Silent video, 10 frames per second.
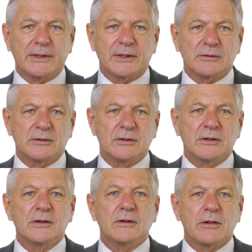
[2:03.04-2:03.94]
it.
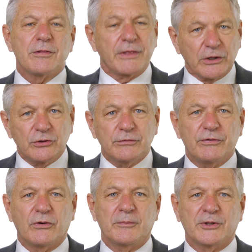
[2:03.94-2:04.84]
Thank you
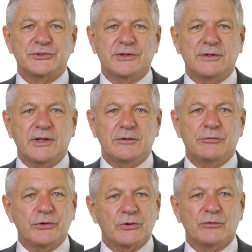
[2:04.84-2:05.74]
very much indeed
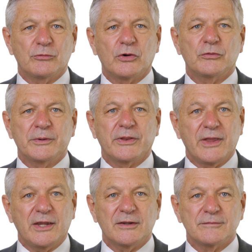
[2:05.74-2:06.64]
for your involvement
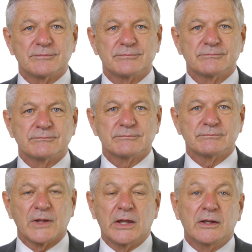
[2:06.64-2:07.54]
there.
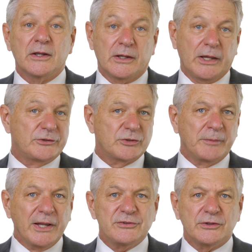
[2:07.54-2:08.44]
It's
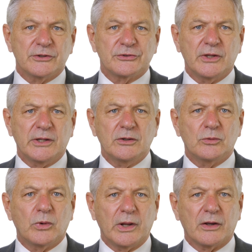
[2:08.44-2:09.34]
amazing to see
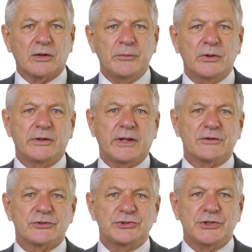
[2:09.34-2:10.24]
what our community
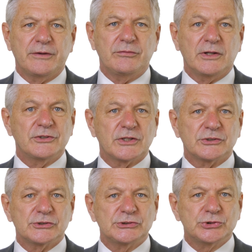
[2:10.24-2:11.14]
has achieved in
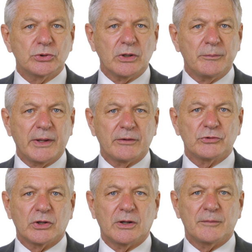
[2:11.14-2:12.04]
such a short amount of
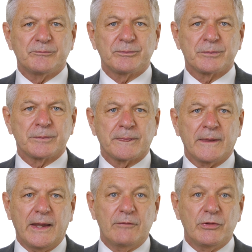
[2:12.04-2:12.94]
time.
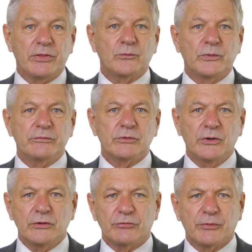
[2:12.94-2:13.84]
Everything we've
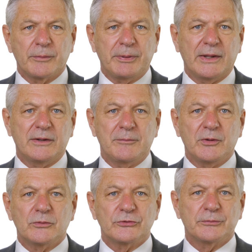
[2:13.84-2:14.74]
learned from the
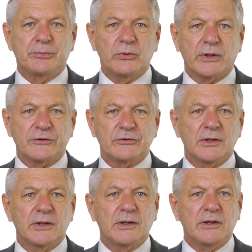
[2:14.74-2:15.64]
pandemic will support us
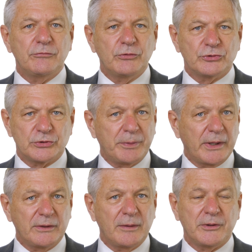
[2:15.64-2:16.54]
in future
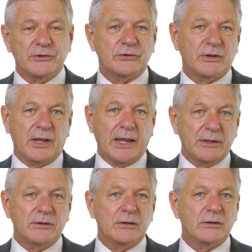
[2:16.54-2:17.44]
pandemics
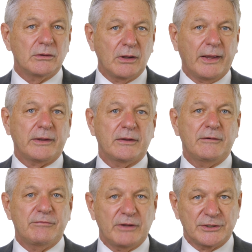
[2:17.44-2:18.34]
and like
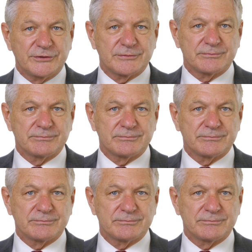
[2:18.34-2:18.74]
events.